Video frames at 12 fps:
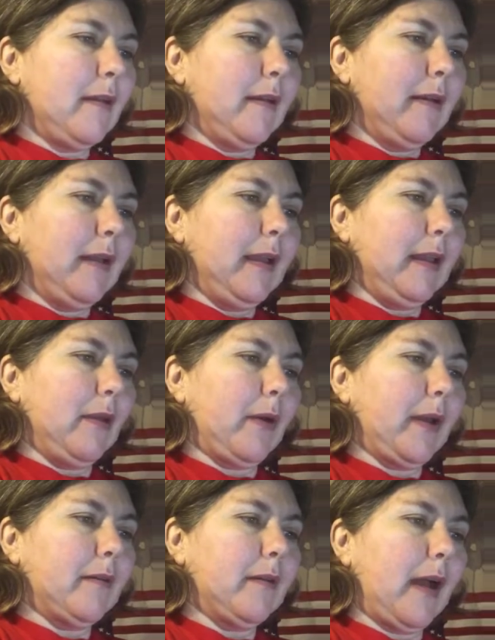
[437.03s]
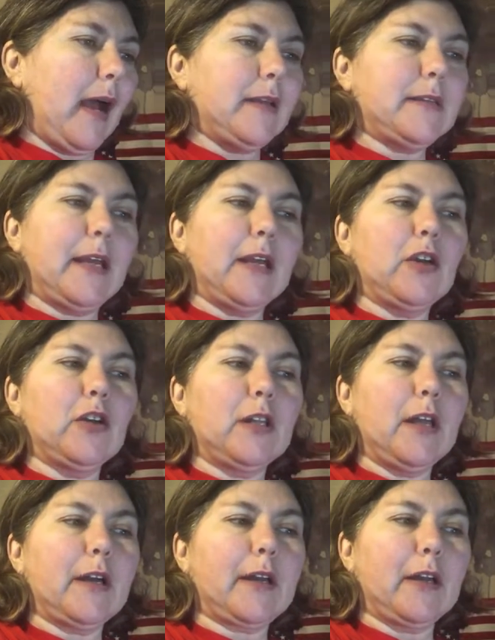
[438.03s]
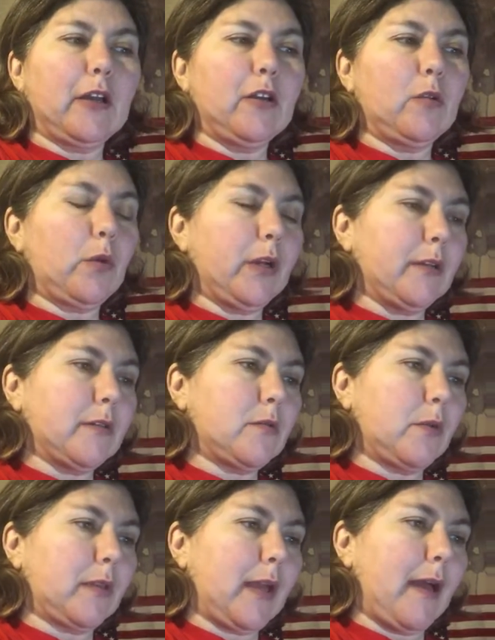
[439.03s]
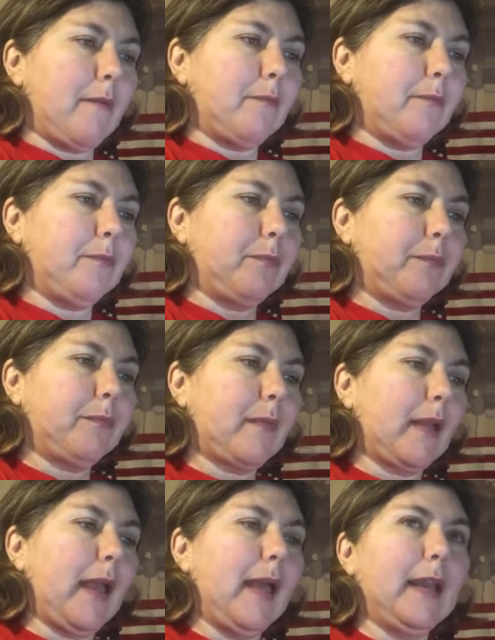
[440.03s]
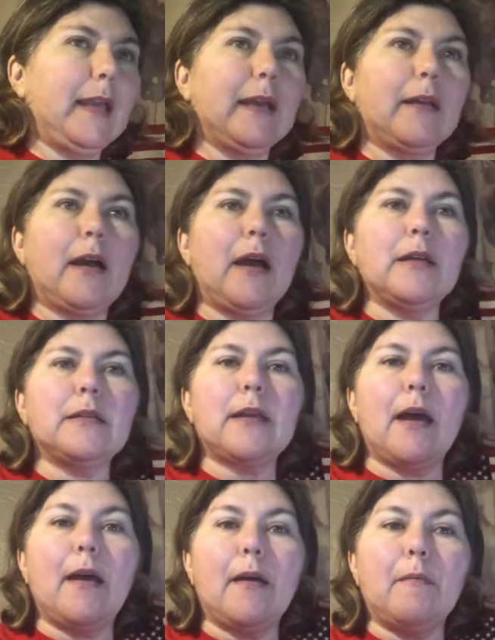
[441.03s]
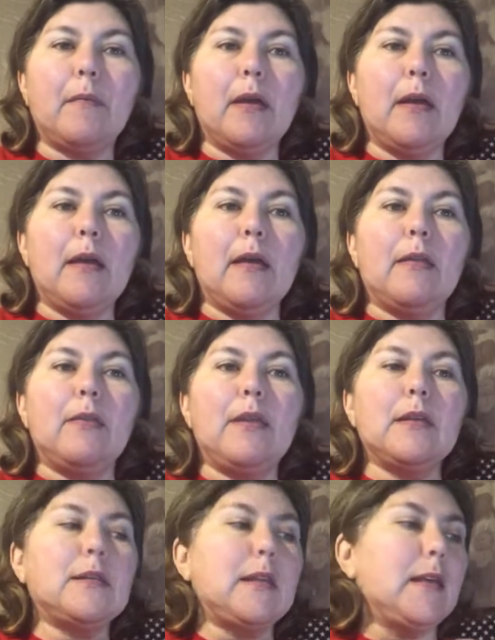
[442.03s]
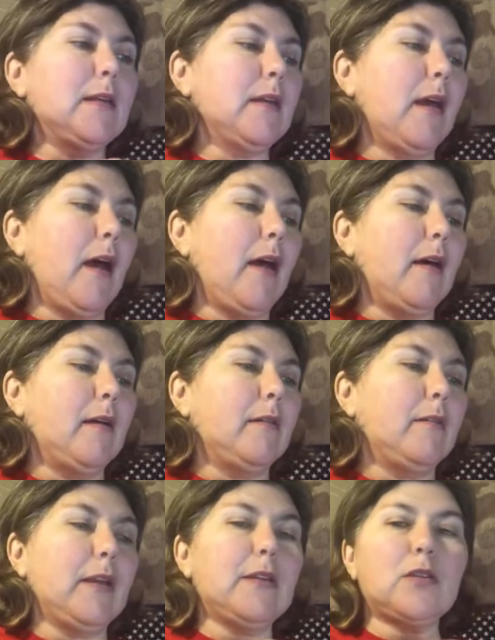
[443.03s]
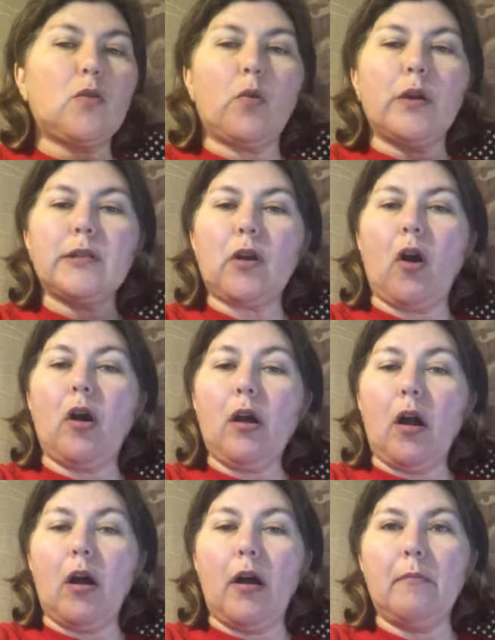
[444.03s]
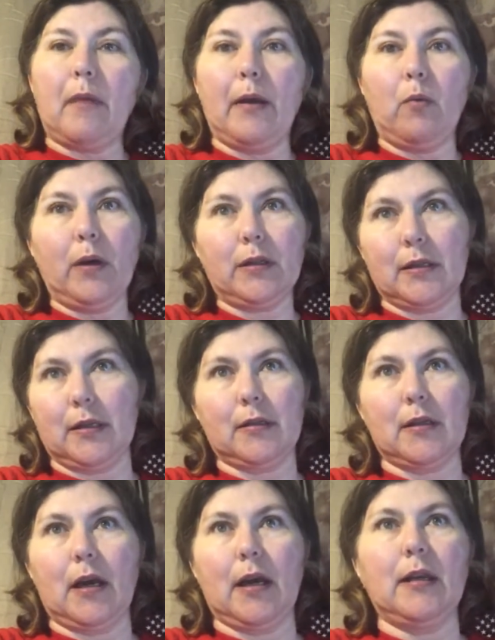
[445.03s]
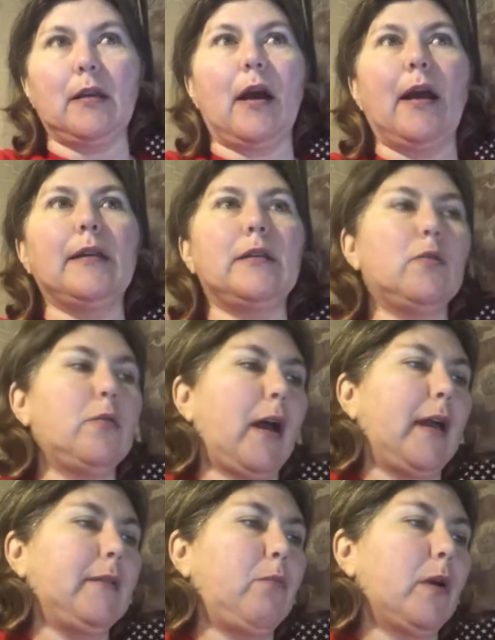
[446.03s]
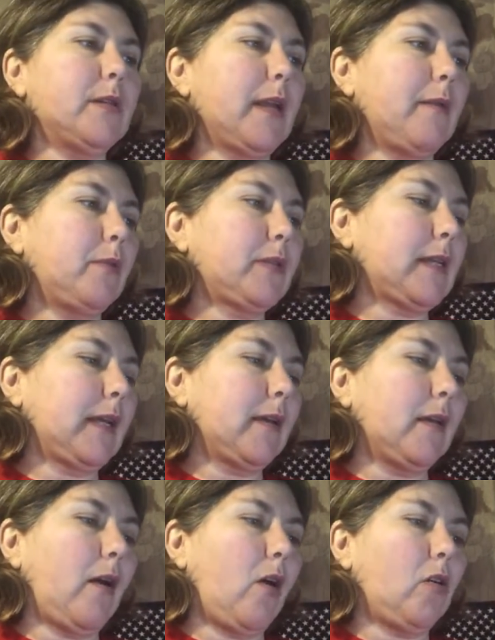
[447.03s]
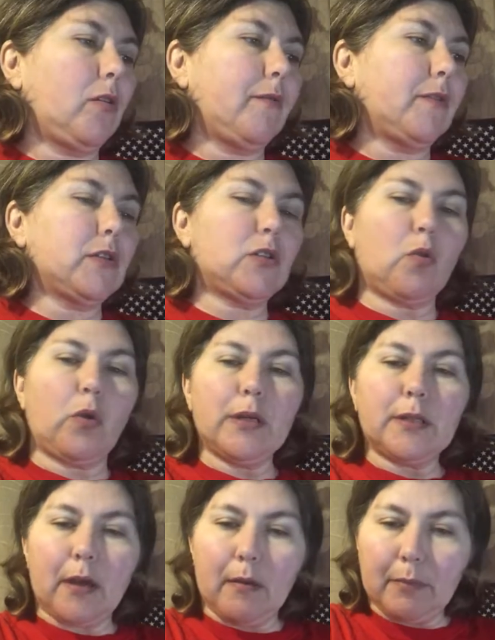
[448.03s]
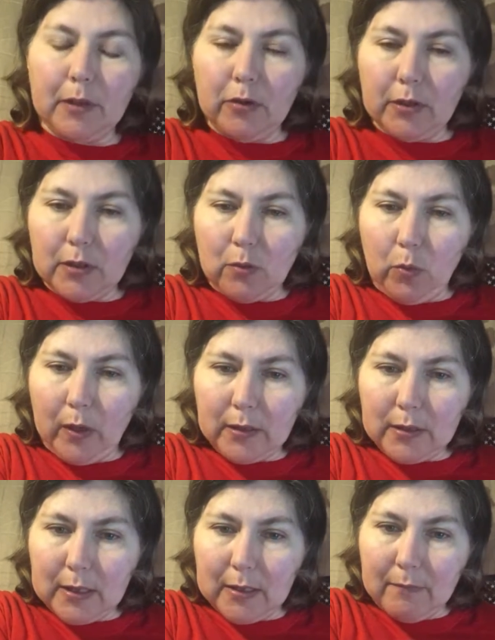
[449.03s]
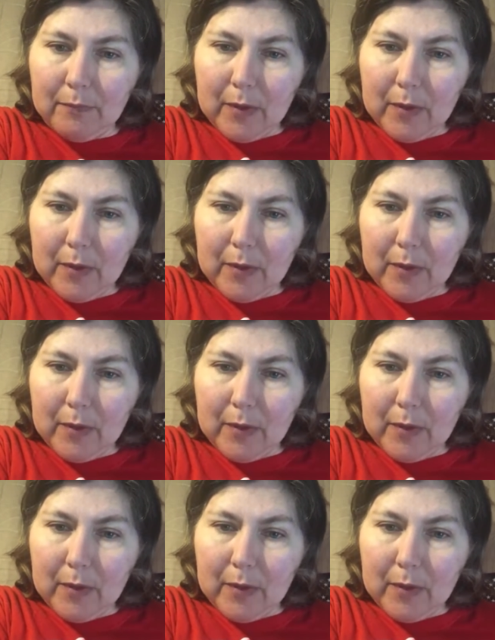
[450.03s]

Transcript: Anyway, I say good luck and good riddance with that. And again, guys, these stories are on my Wixit site. I was able to get all of the stories uploaded to Wixit.